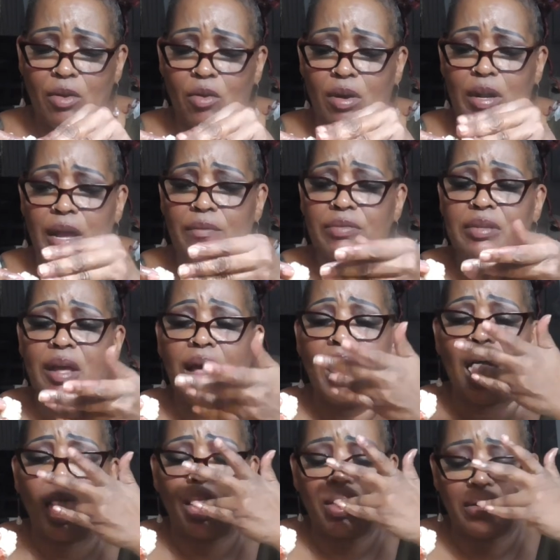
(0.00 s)
And every
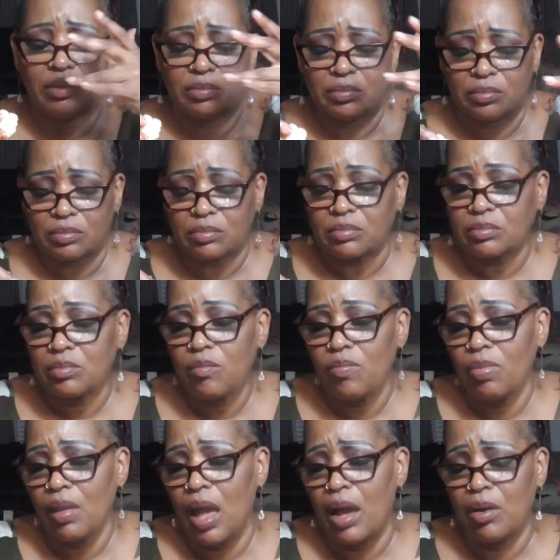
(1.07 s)
time
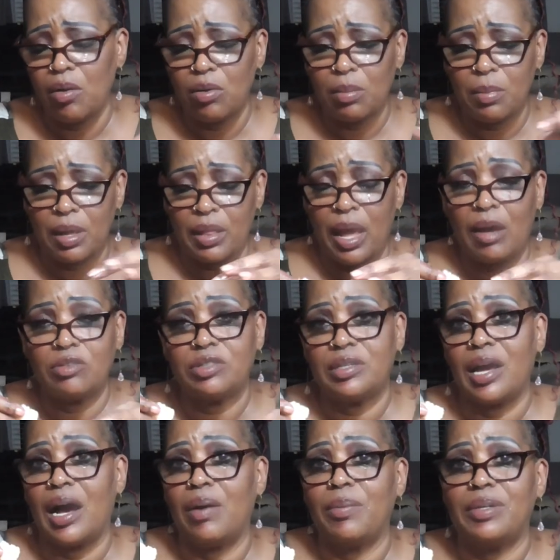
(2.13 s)
I go to mother's house,
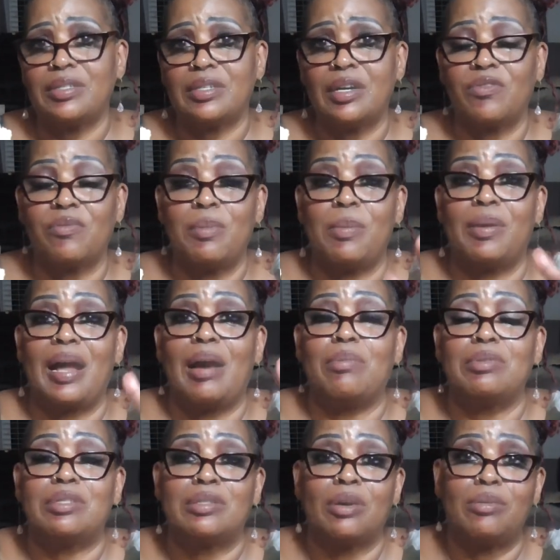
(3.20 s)
she always cooked for me. But I
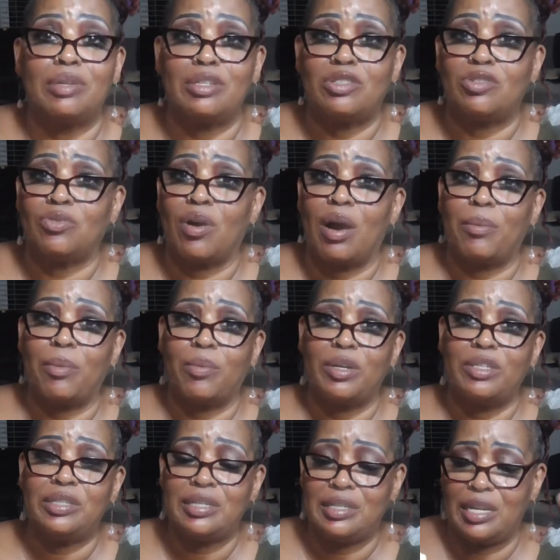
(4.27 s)
was so distraught with
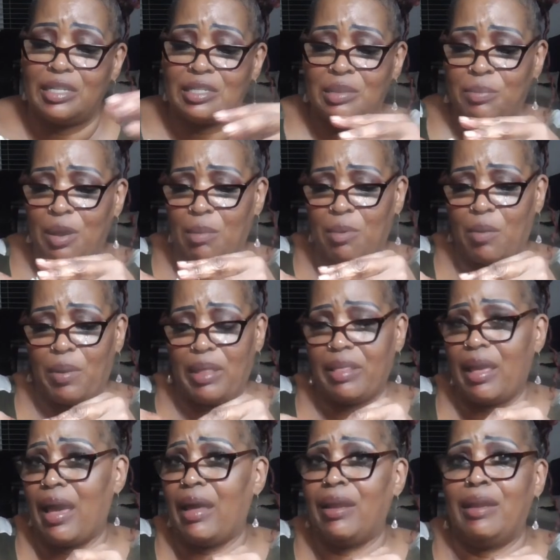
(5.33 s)
she did to me on my way
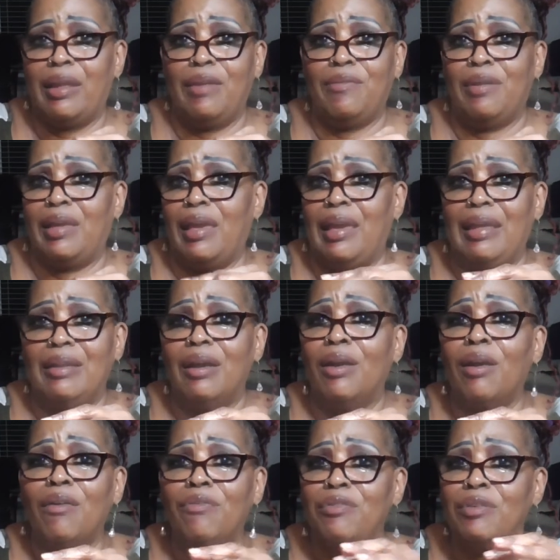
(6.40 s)
there. I didn't even eat
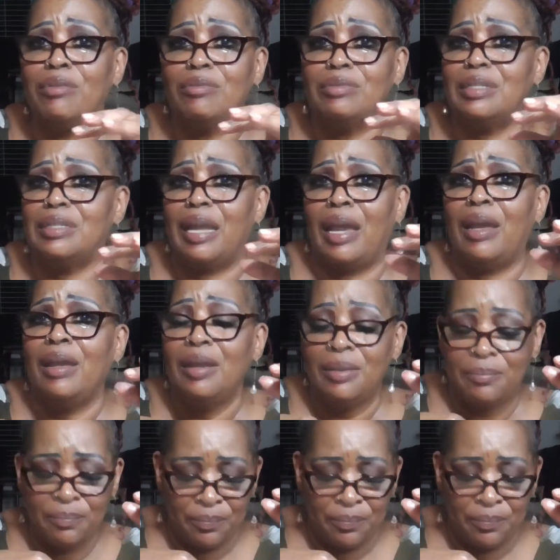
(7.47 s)
her food today.